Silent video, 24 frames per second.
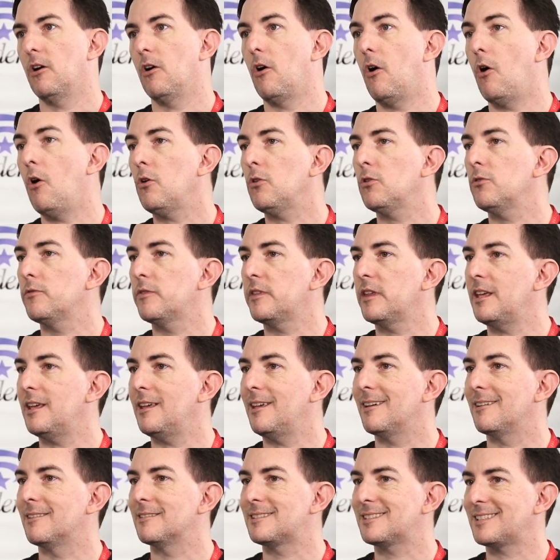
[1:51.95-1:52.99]
all of the
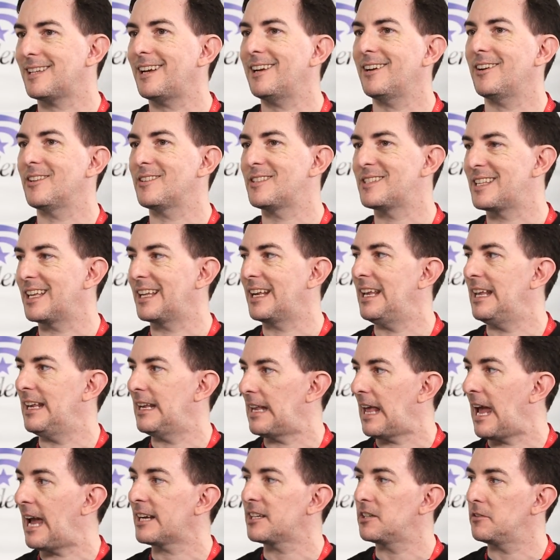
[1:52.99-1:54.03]
psiots that he
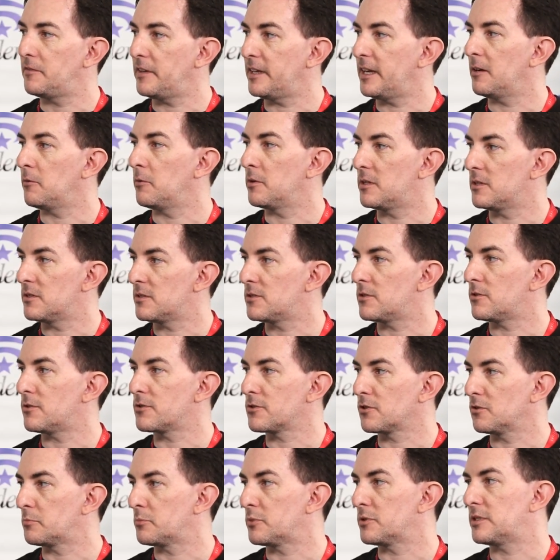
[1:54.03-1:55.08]
activated with his
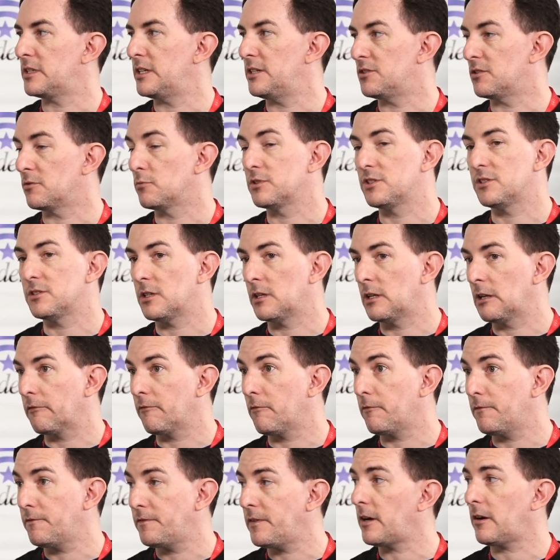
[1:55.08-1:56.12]
surgical procedure, which is a
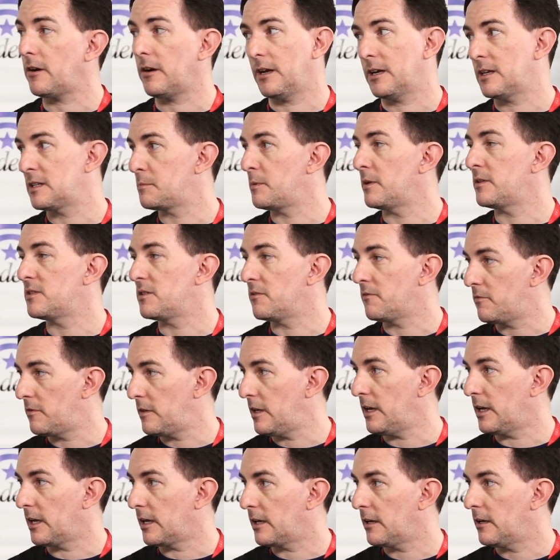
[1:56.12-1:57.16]
very expensive
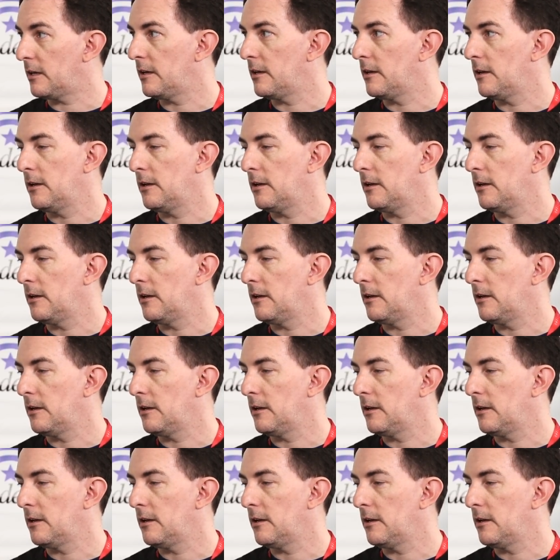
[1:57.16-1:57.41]
thing,